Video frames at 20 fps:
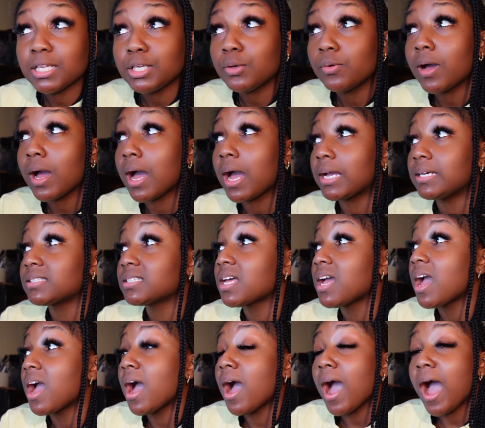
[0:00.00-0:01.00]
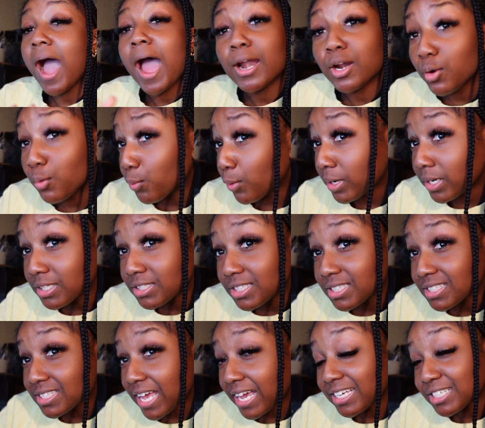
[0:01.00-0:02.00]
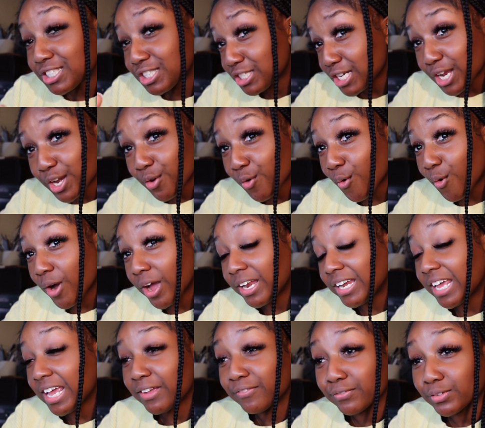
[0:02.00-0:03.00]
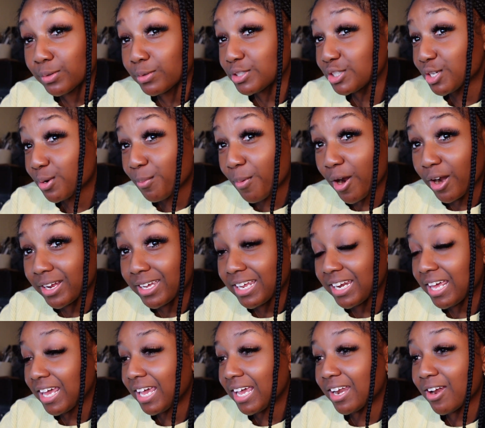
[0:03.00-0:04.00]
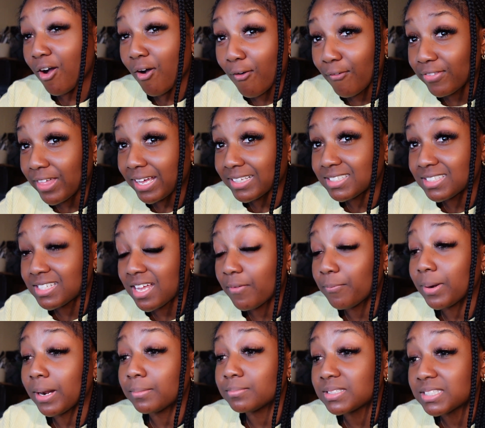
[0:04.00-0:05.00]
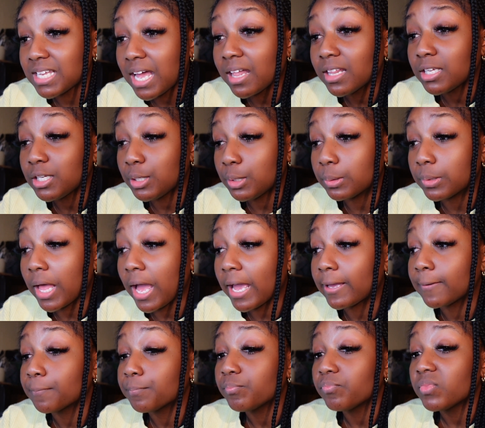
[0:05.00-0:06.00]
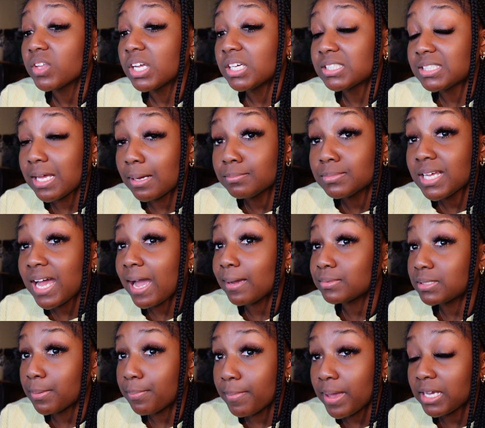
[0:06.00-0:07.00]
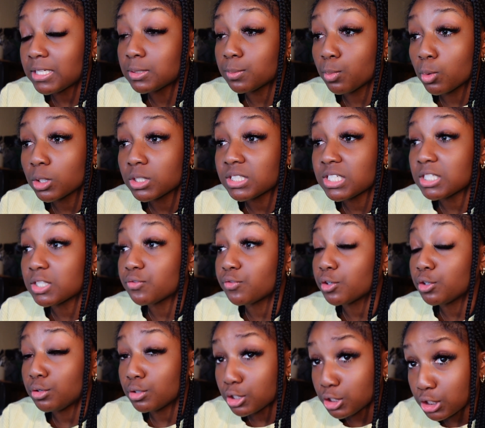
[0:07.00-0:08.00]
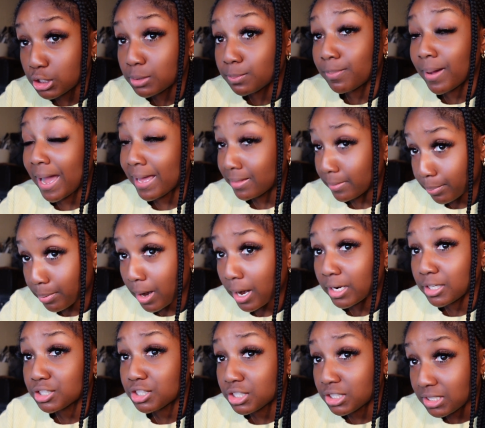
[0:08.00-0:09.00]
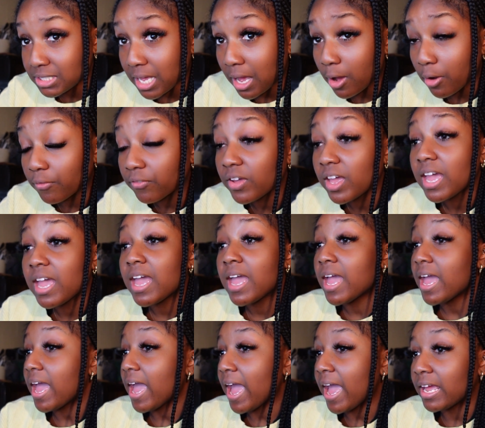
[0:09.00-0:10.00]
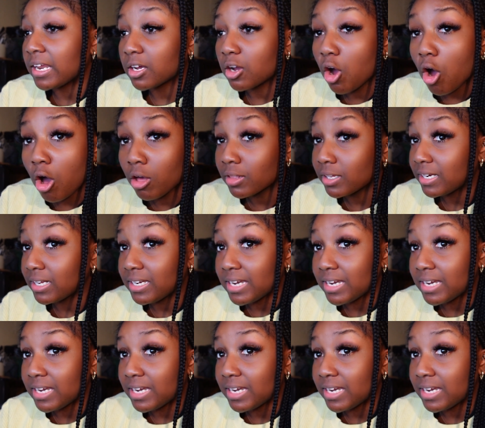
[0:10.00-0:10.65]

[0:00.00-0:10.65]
guys, I don't want to just like shit on influencer marketing and all of that stuff, but I'm telling you, like, sometimes it makes more sense for you to just buy the product yourself and call it a